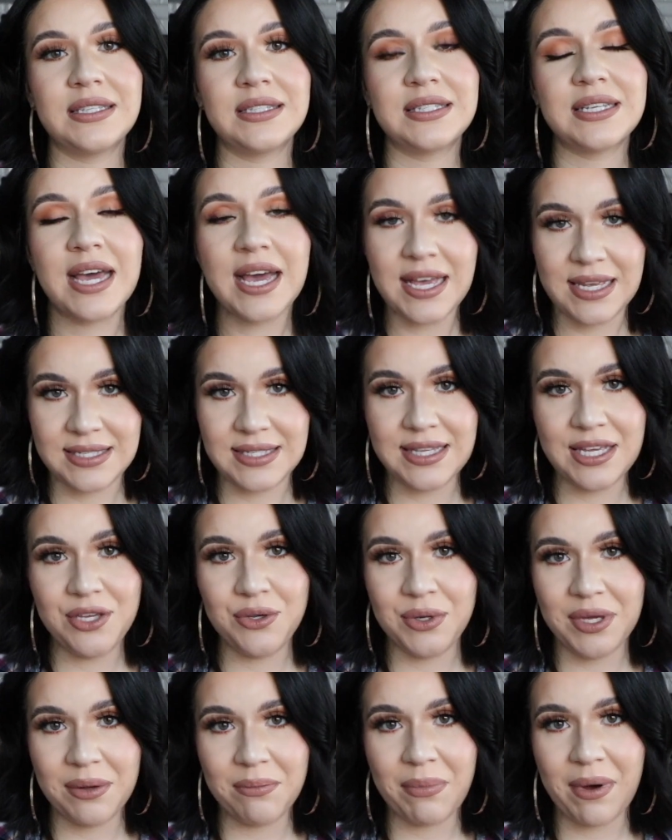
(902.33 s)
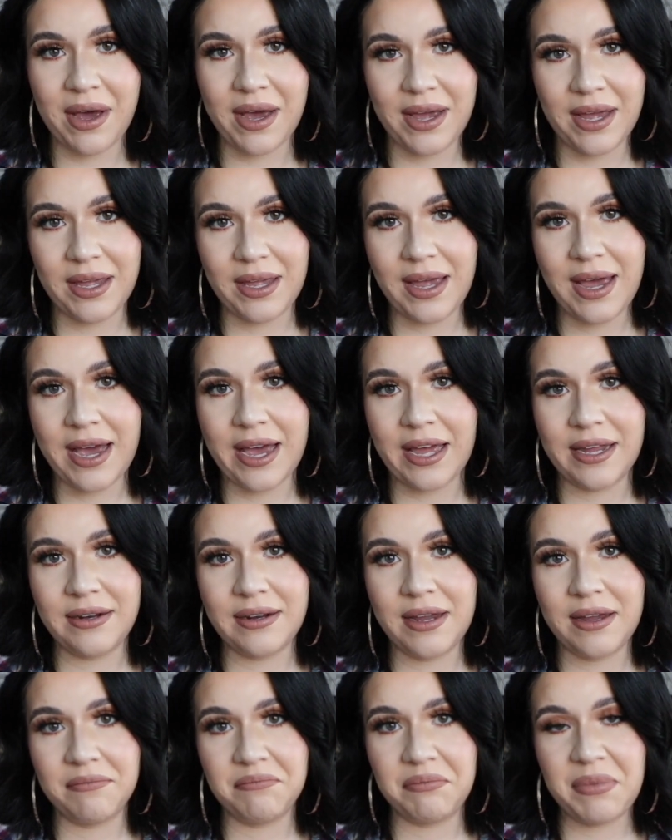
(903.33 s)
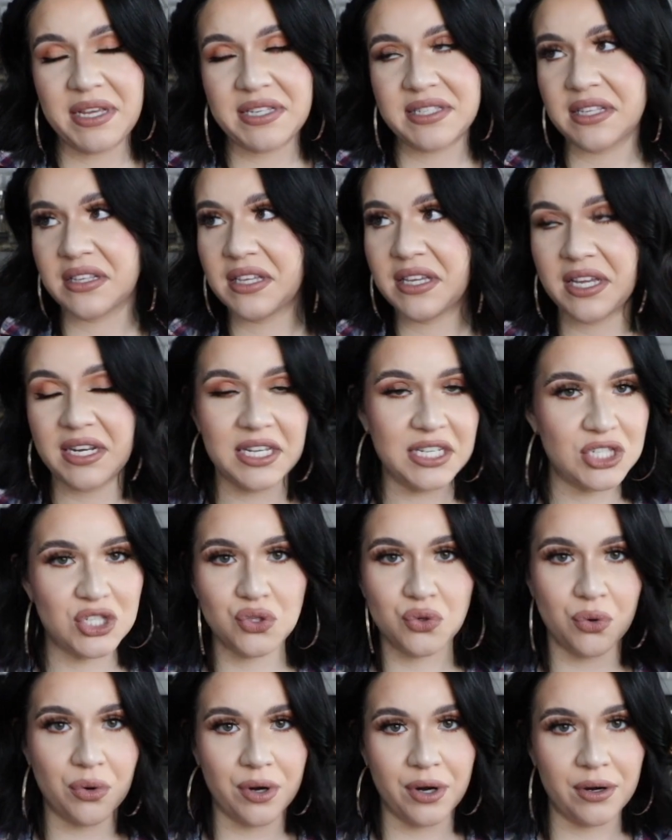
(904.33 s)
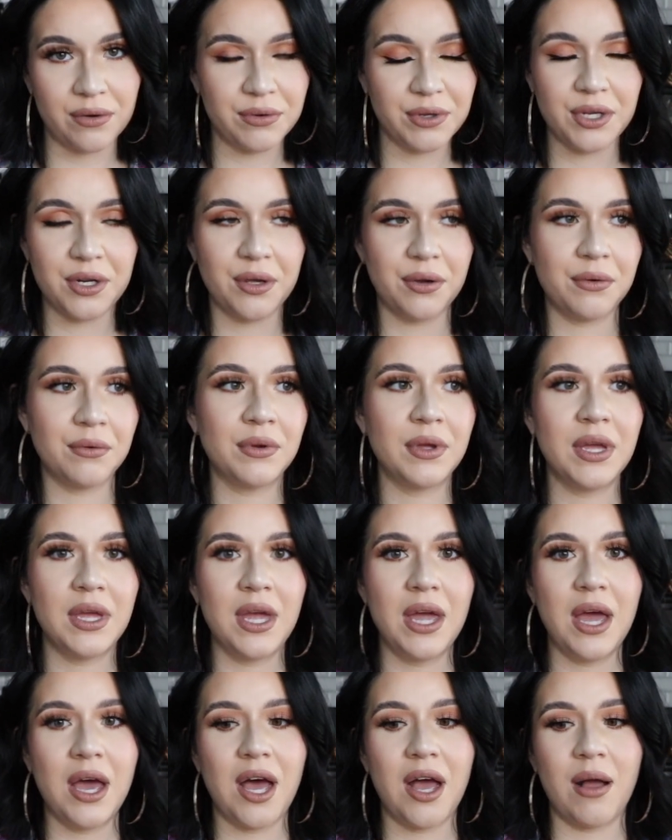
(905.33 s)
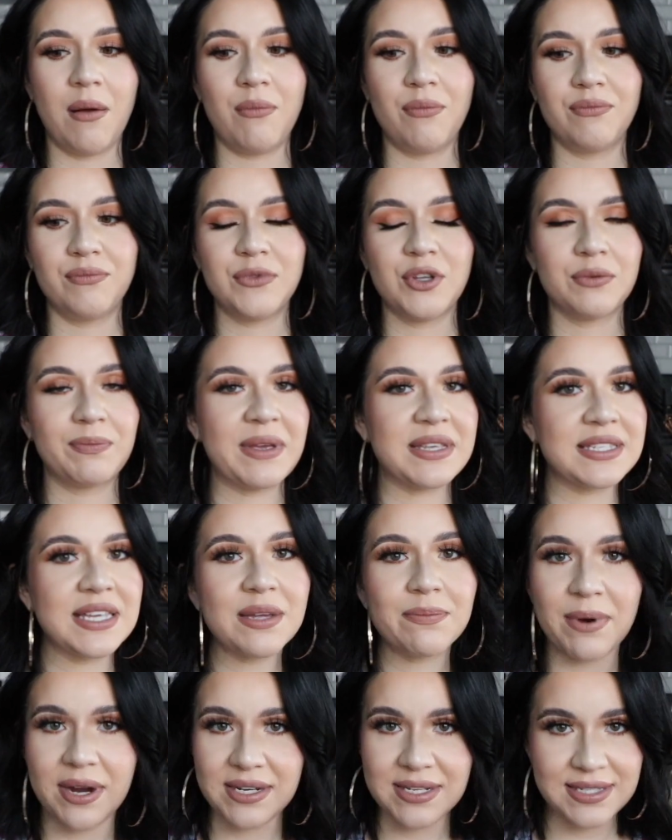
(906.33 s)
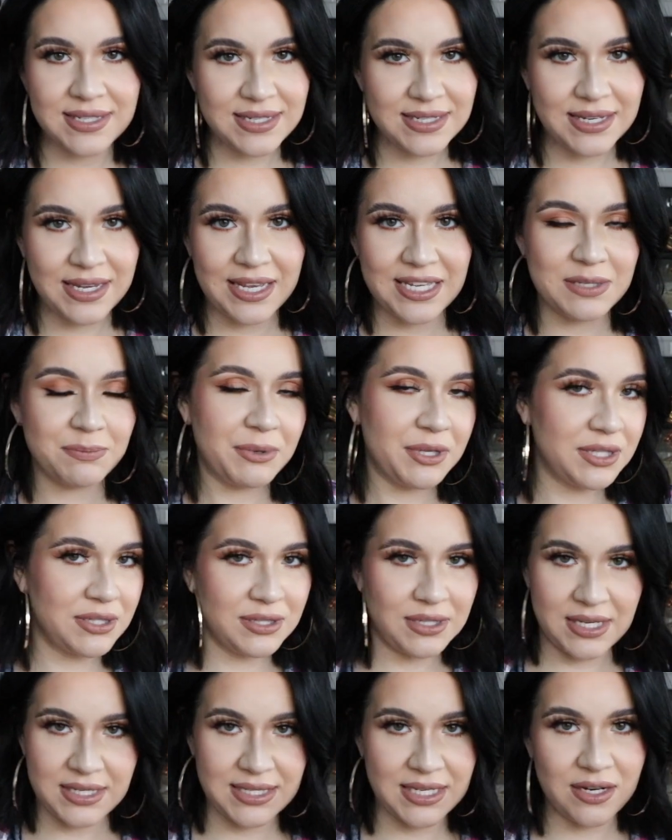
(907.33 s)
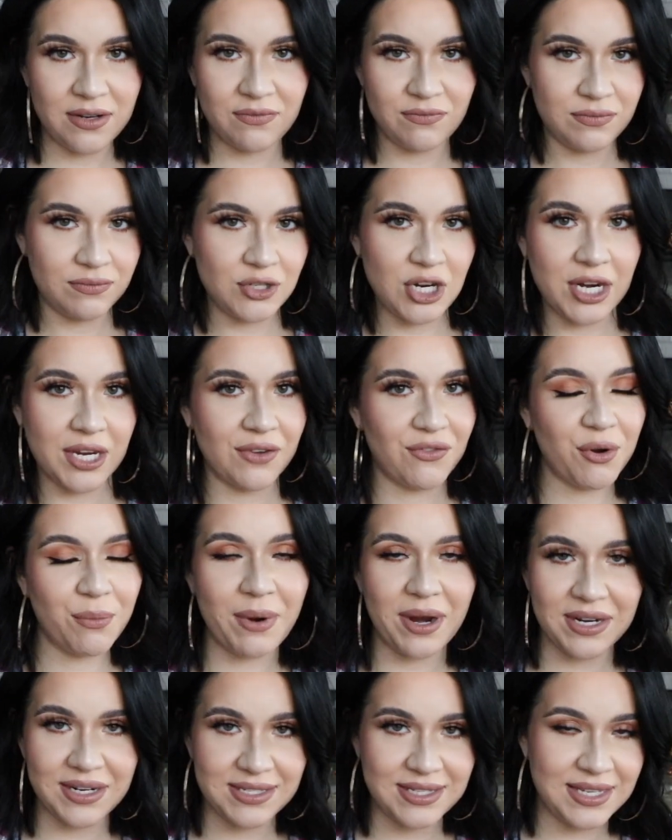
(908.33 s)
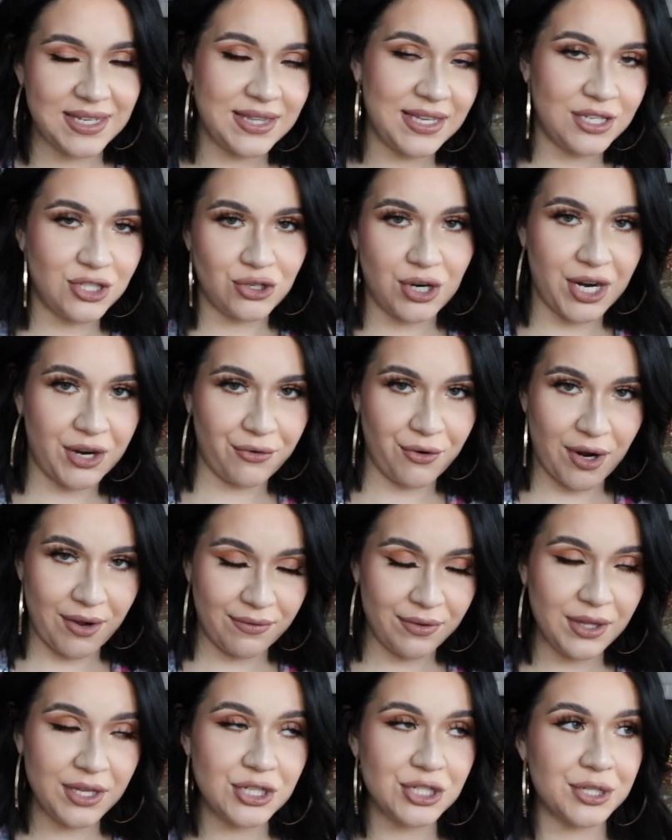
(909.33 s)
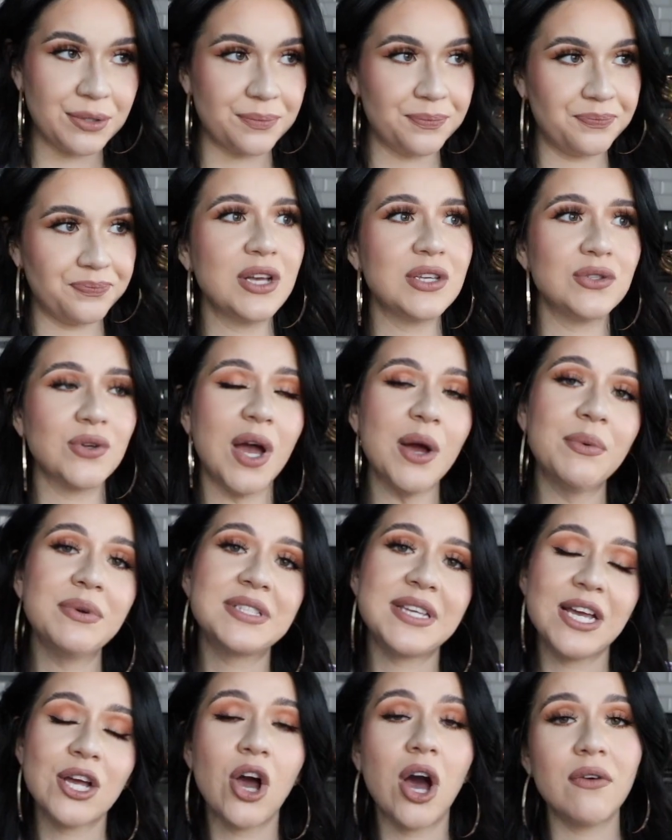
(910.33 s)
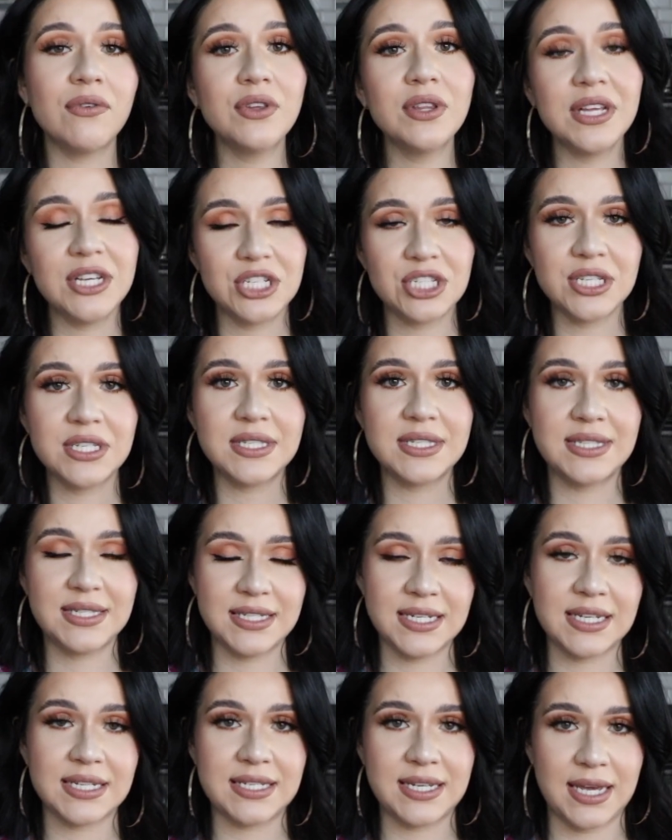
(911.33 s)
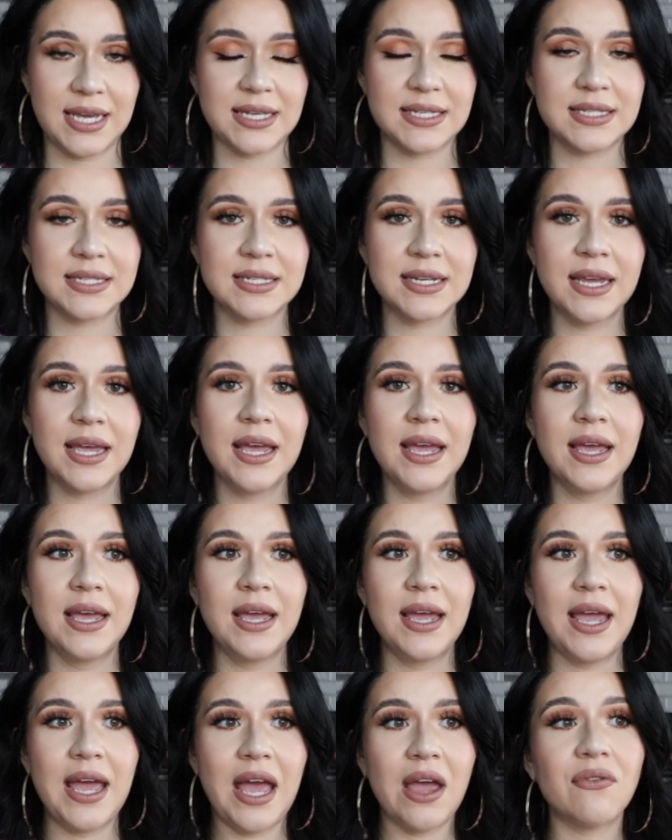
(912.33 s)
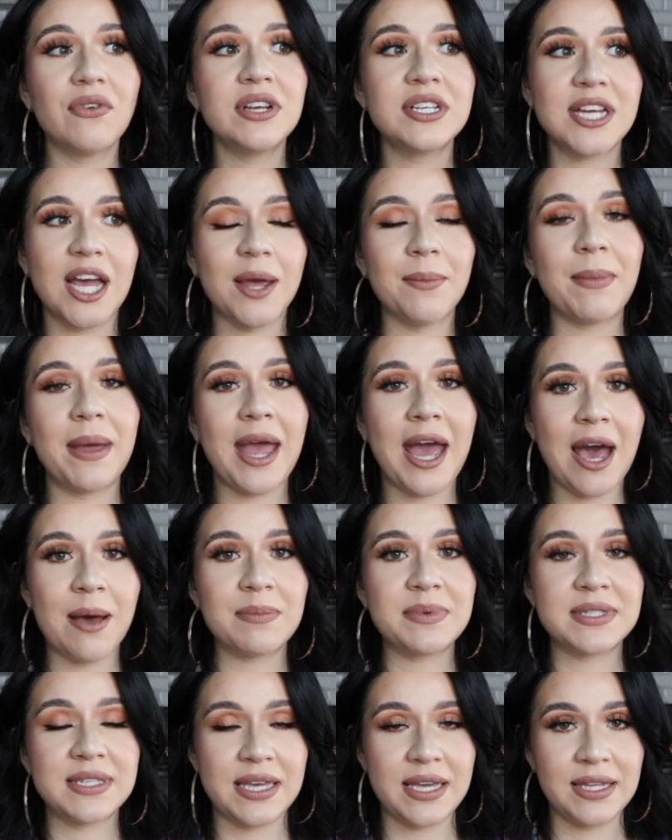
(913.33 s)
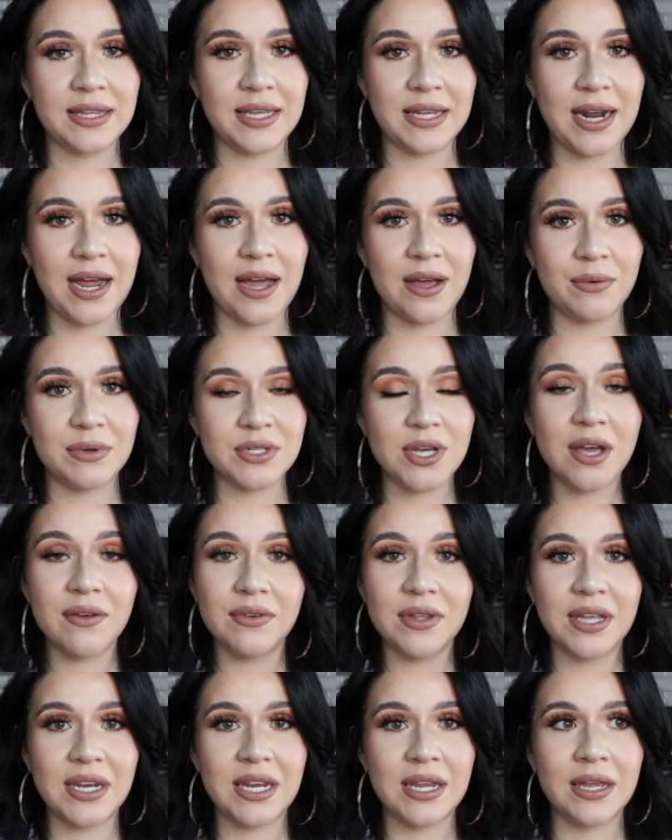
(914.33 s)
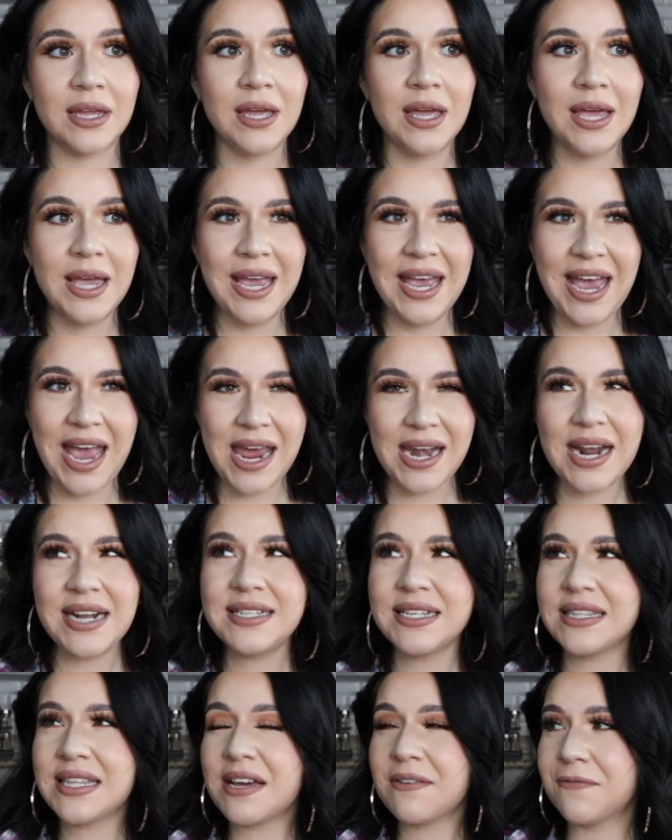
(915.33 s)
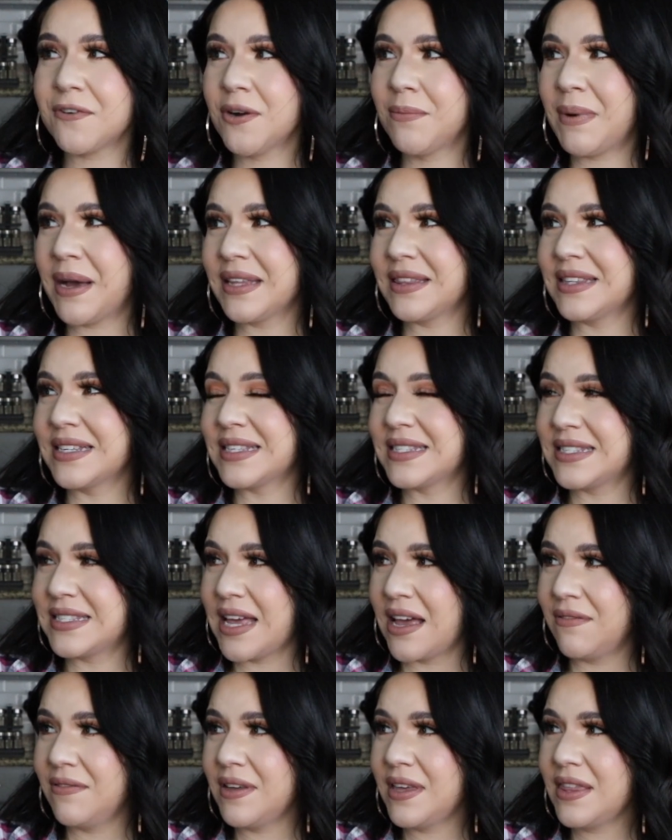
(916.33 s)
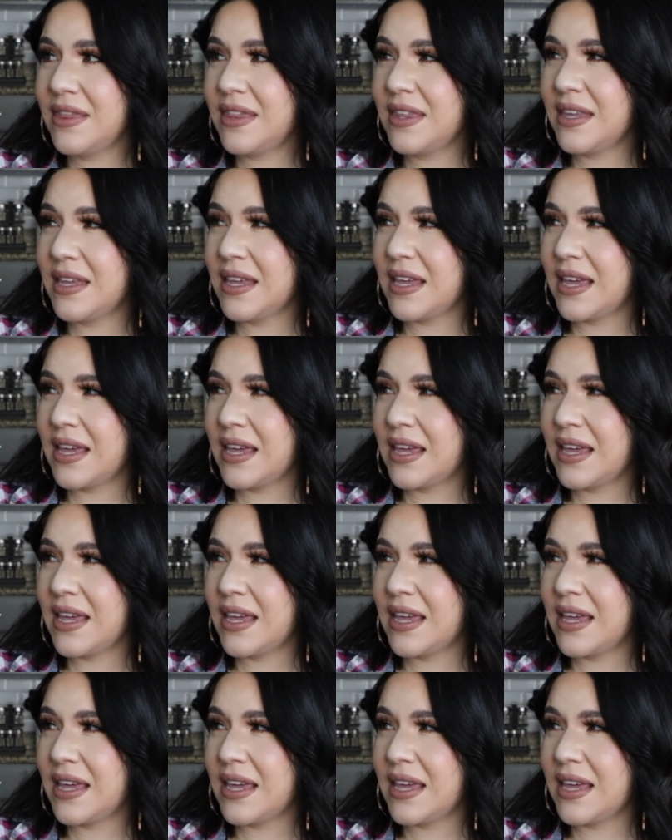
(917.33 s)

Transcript: test that you can buy at basically any store, you know. They're basically like pregnancy tests, but instead of tracking for pregnancy, they track for ovulation. So I would take ovulation stick test every time my app said that I was ovulating. And I did that for about the 7th,